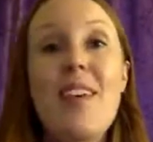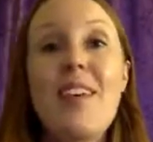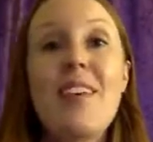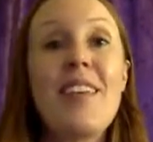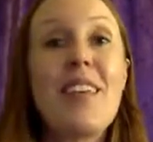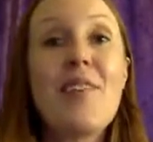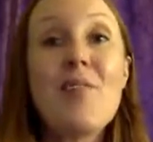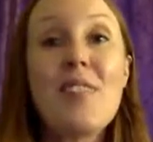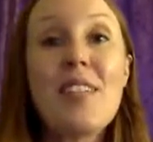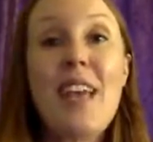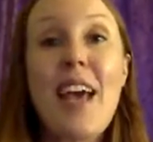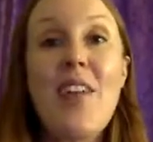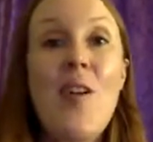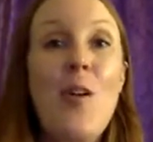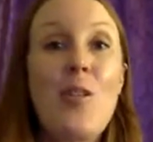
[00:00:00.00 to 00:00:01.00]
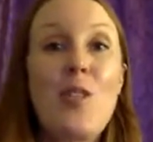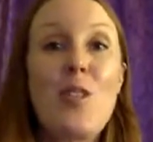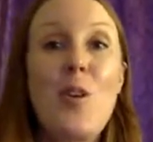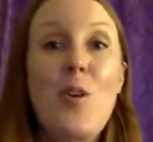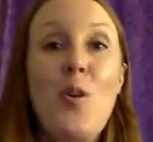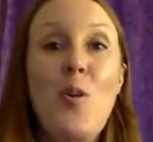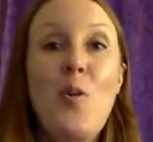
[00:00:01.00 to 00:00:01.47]
gifts and
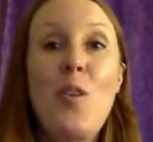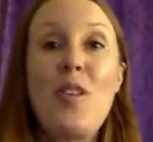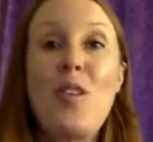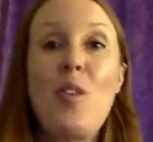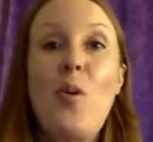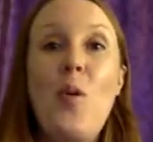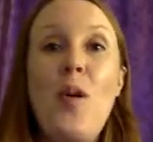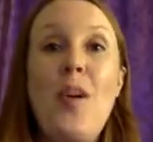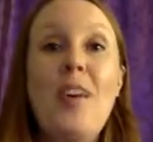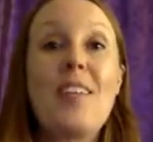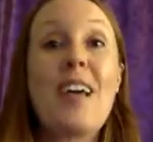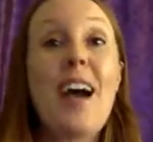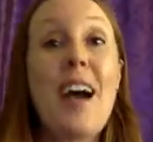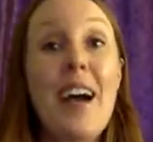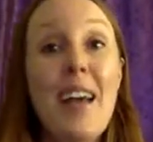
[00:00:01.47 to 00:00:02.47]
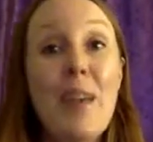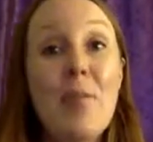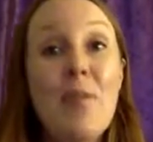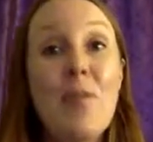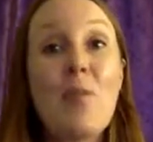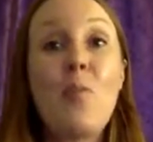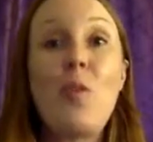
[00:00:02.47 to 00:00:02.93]
also with your
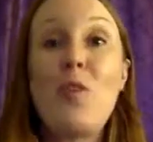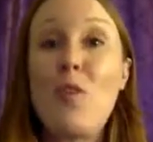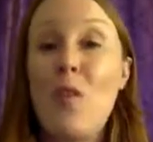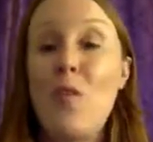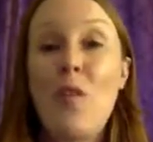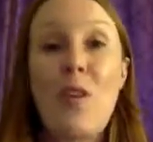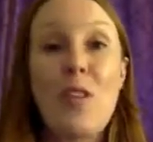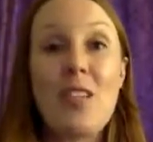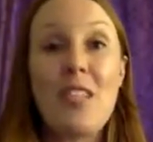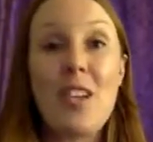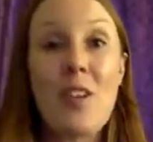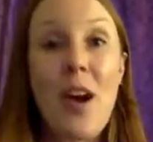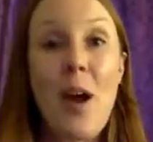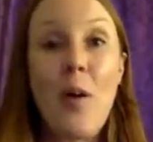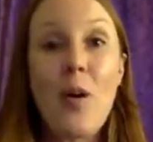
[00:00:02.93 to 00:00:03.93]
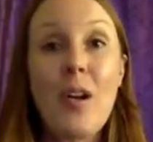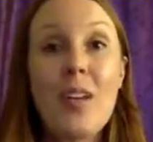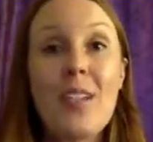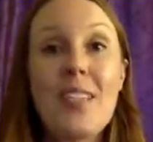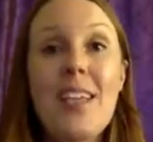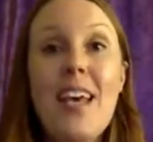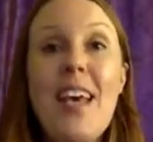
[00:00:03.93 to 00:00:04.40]
time, with your volunteer
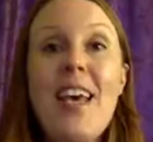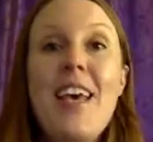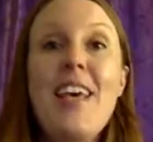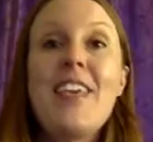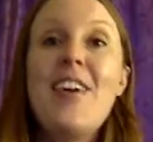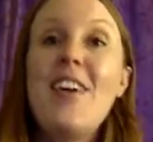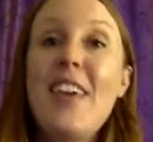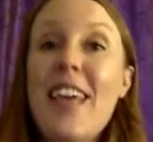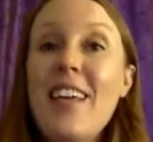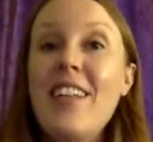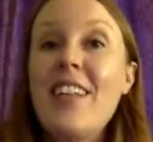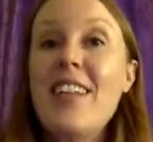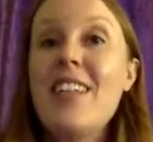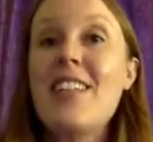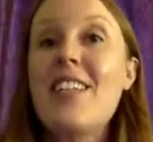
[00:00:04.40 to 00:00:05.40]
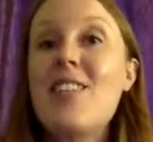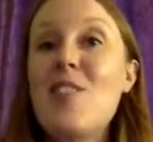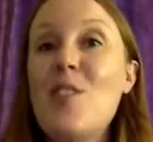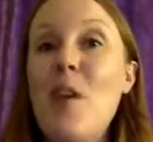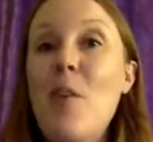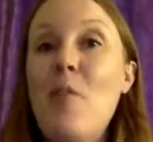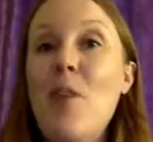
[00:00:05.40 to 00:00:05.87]
hours. Young Inklings is a
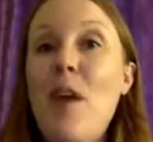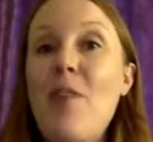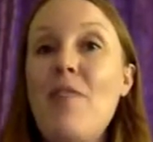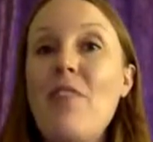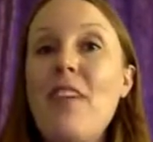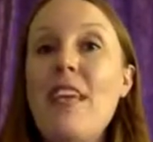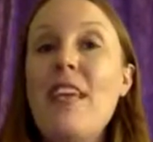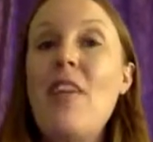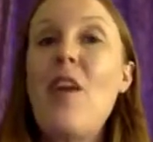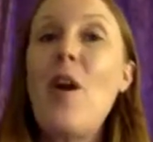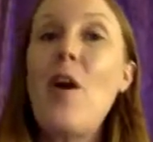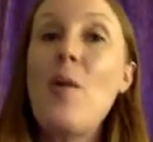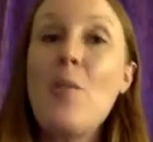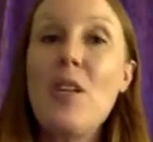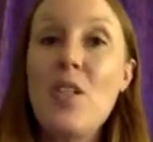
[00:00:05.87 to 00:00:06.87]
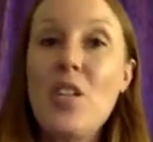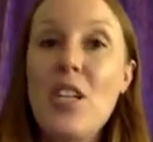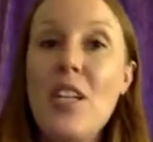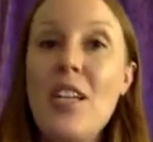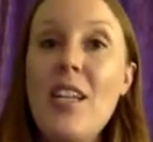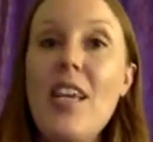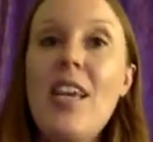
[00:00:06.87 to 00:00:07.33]
nonprofit, and our
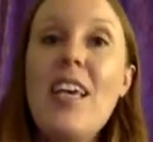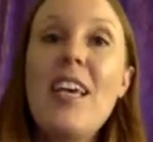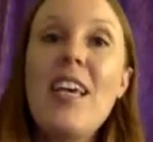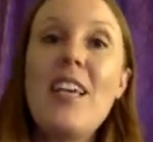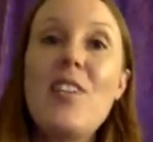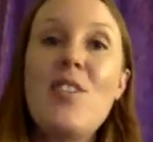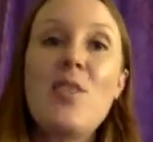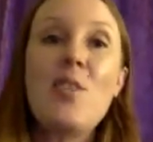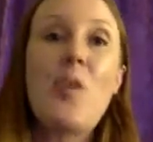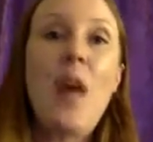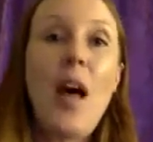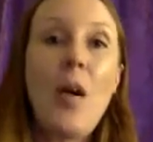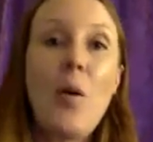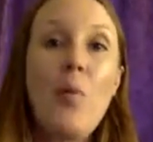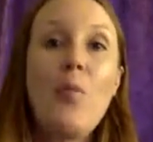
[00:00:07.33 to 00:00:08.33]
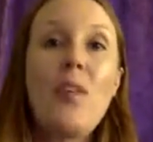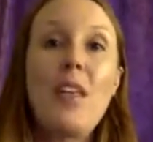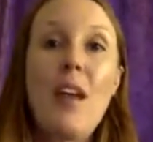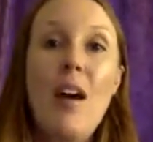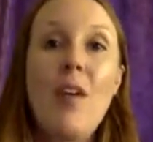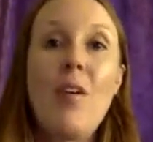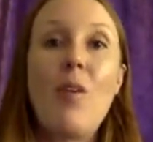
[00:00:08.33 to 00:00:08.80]
mission is to help
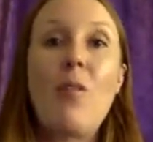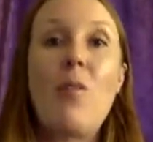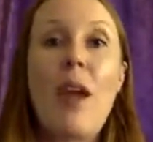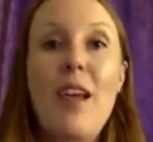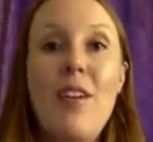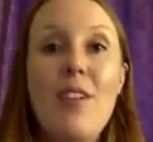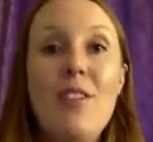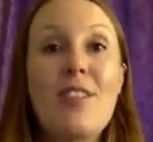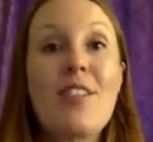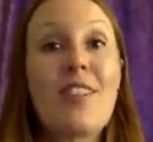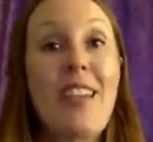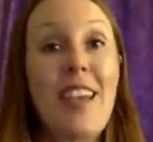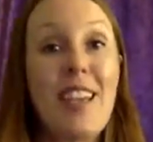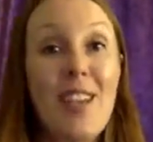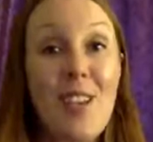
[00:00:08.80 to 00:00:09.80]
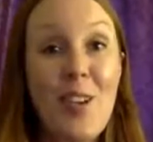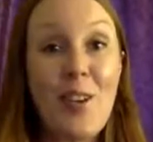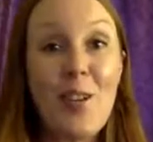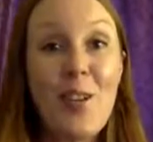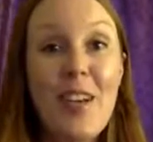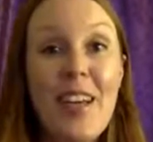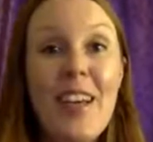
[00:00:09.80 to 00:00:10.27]
young writers like
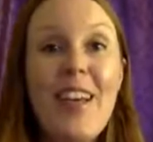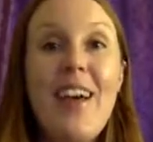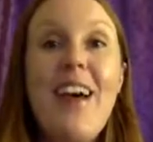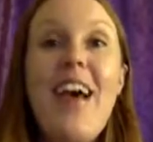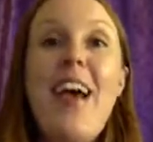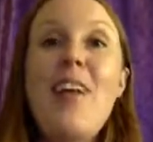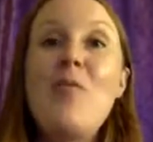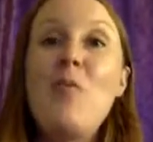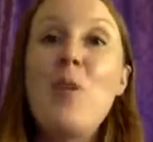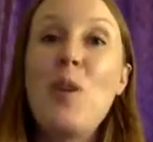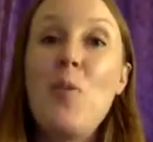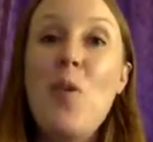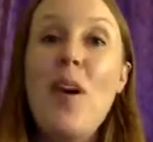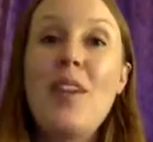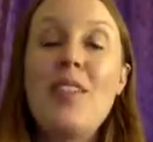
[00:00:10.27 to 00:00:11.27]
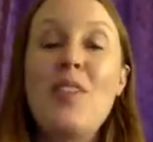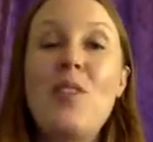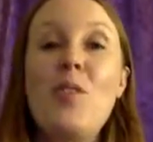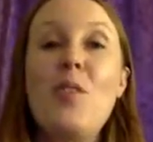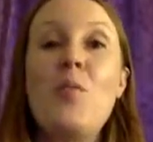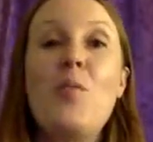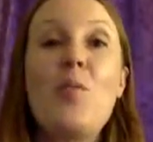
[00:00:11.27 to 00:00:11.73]
you. And we want
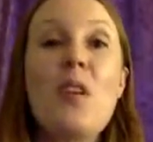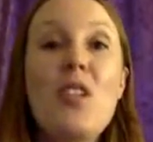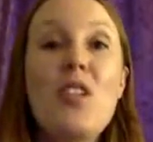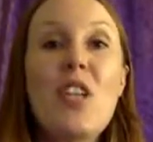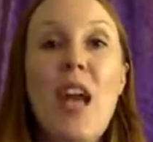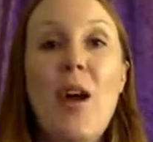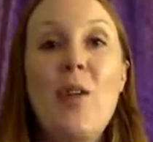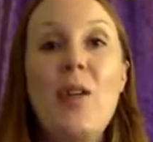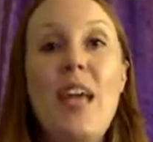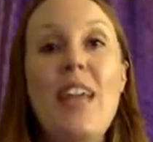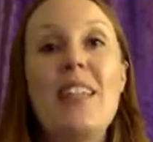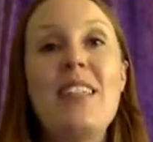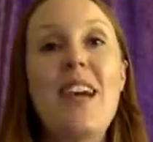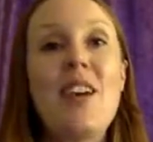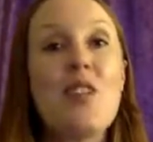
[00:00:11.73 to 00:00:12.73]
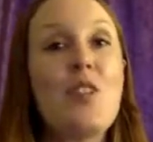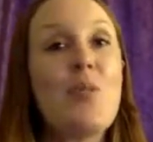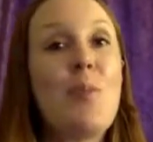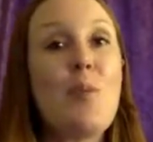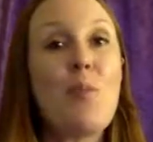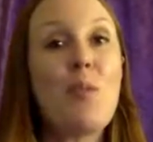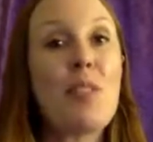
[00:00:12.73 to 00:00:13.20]
to reach out and touch
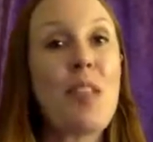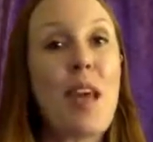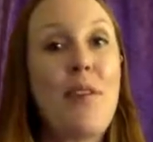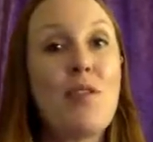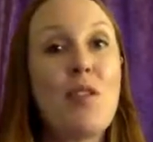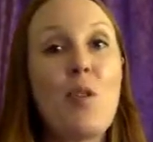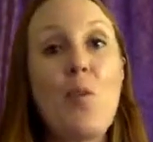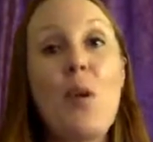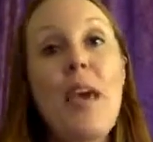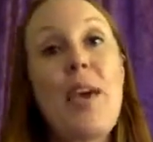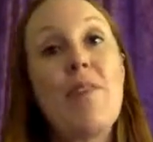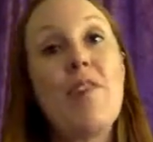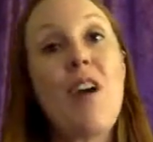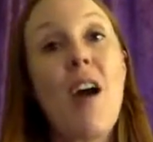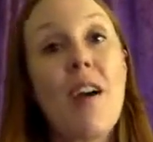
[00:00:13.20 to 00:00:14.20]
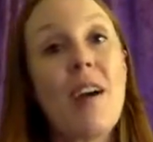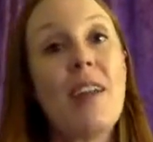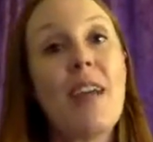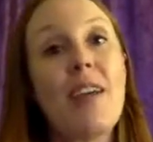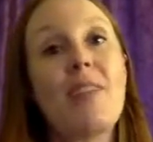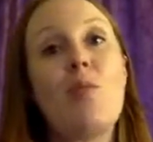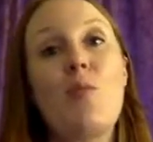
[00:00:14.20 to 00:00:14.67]
people's lives who we have not
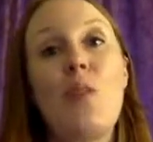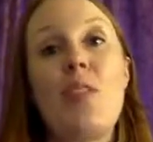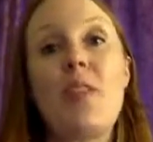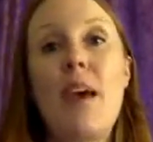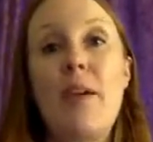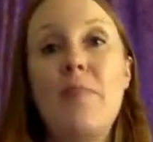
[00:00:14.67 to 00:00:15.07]
connected with yet.